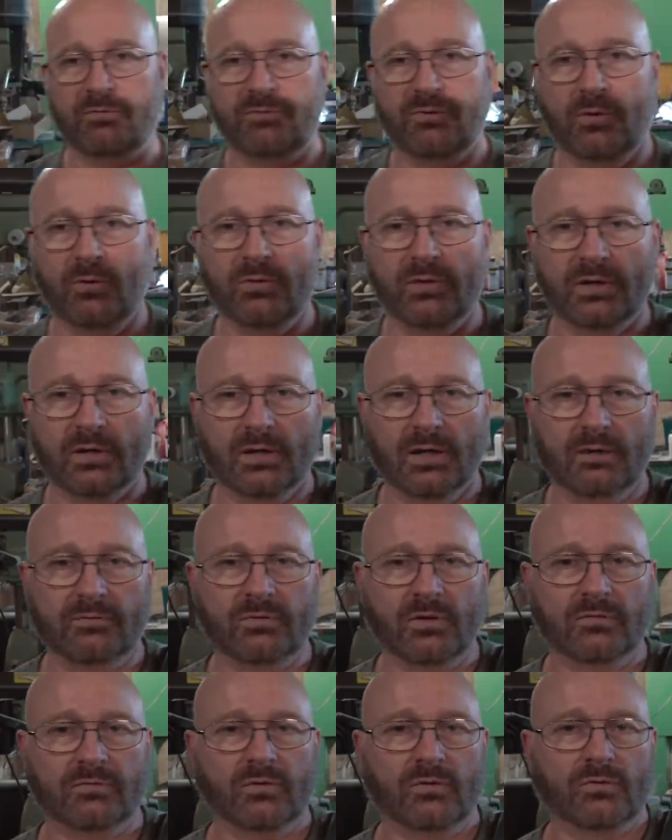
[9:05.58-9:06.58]
folding
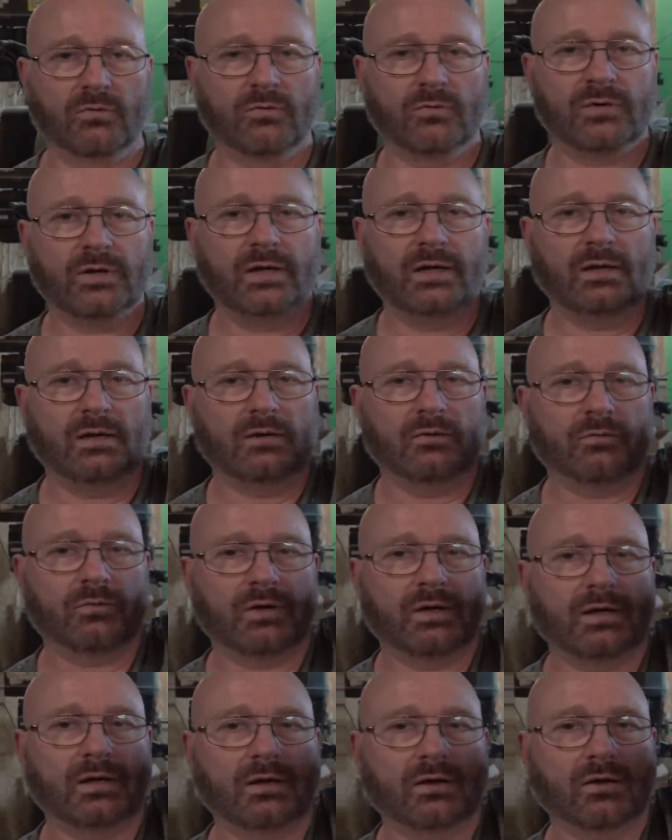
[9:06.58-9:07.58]
knife, you have a really,
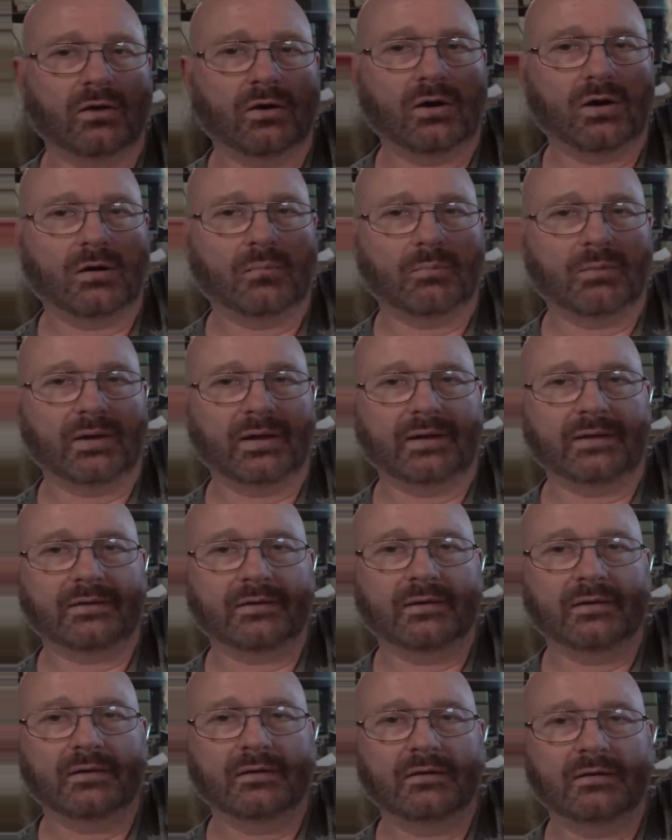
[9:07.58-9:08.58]
really long blade.
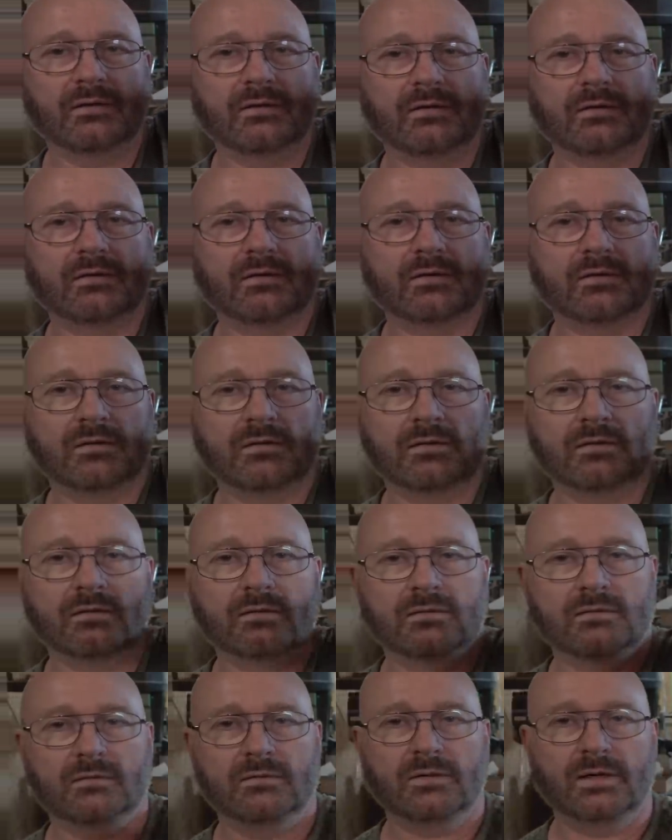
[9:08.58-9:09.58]

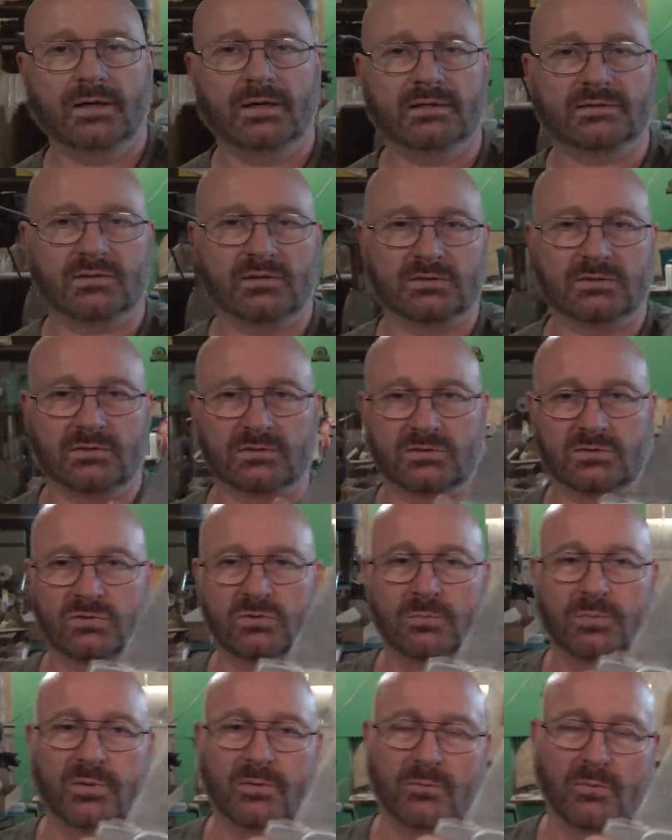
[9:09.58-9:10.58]
And it's also
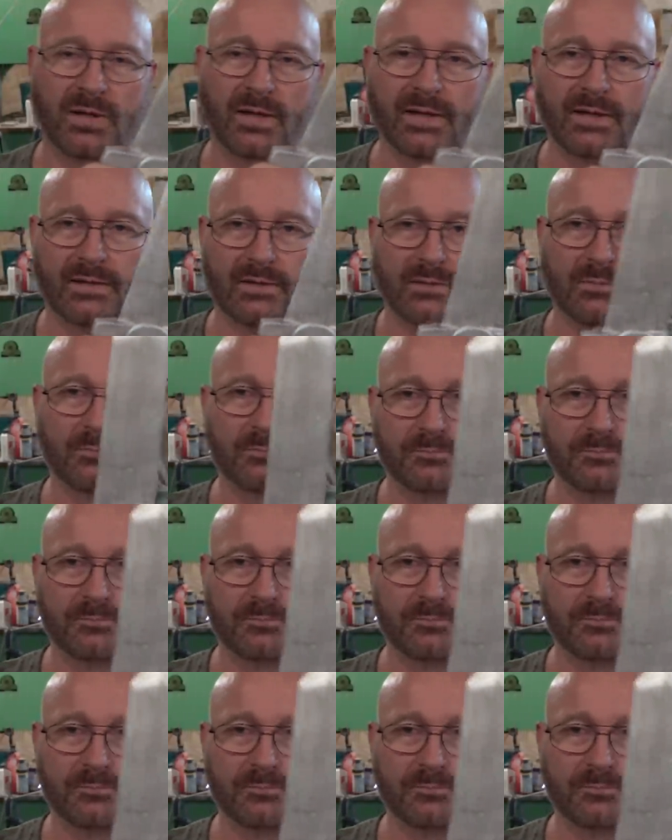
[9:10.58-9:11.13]
super wide.